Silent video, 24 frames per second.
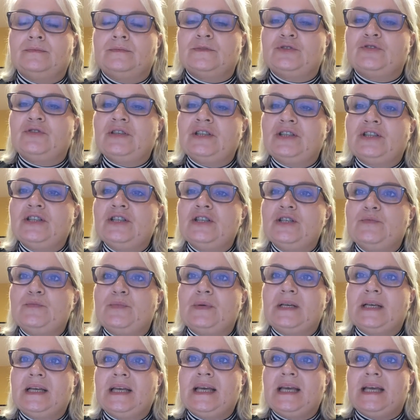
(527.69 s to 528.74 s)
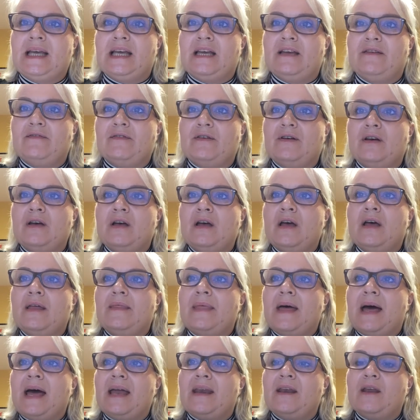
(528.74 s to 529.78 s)
Christians believe
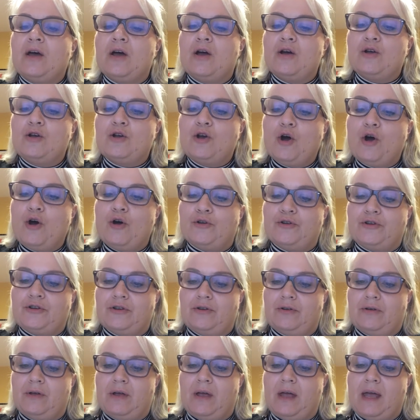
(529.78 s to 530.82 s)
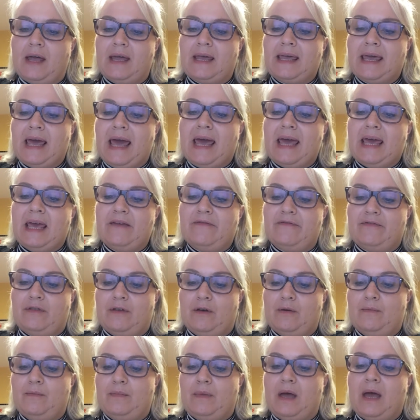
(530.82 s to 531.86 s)
that God gave
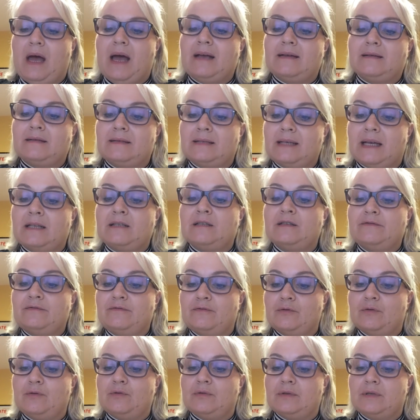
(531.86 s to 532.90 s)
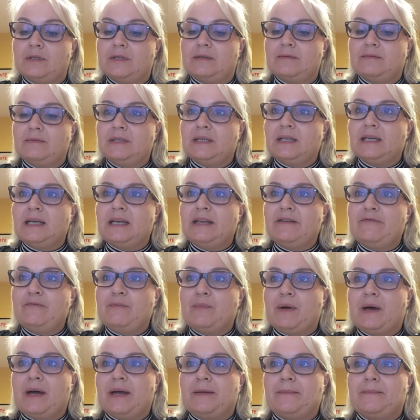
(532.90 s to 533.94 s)
them a set of rules to live
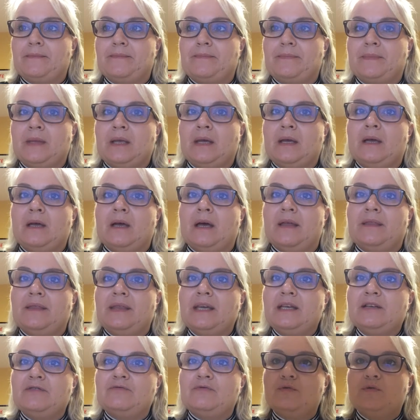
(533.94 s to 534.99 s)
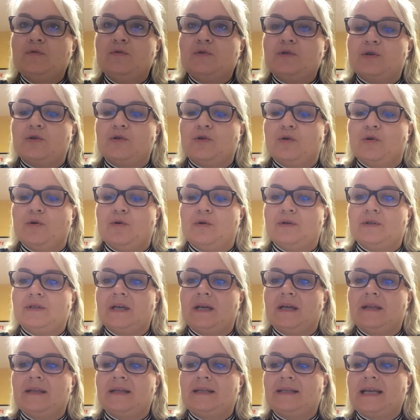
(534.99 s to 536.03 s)
by. And these rules are called
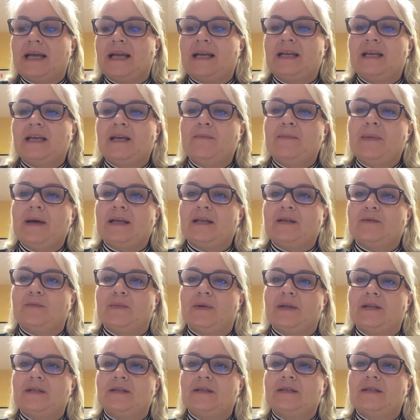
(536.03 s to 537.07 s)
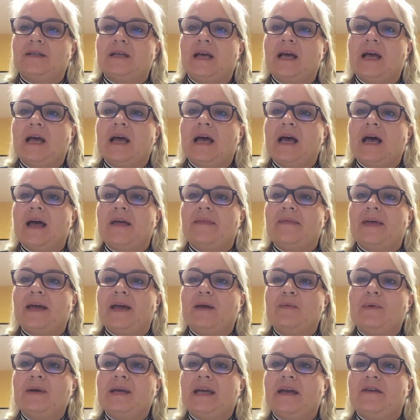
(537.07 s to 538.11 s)
the 10 Commandments, and they
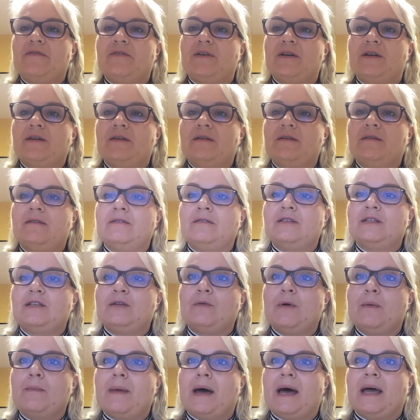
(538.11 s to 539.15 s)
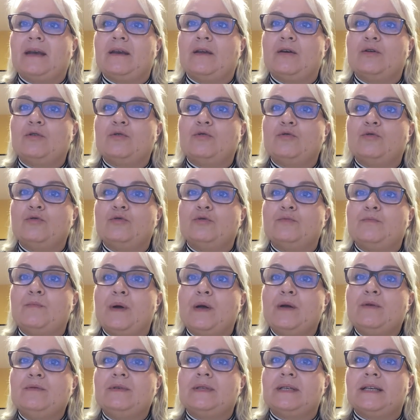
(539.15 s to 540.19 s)
were given to a man called
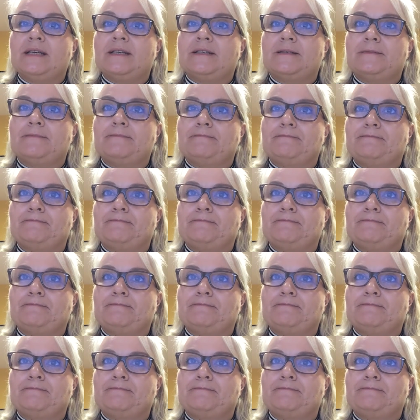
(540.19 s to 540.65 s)
Moses.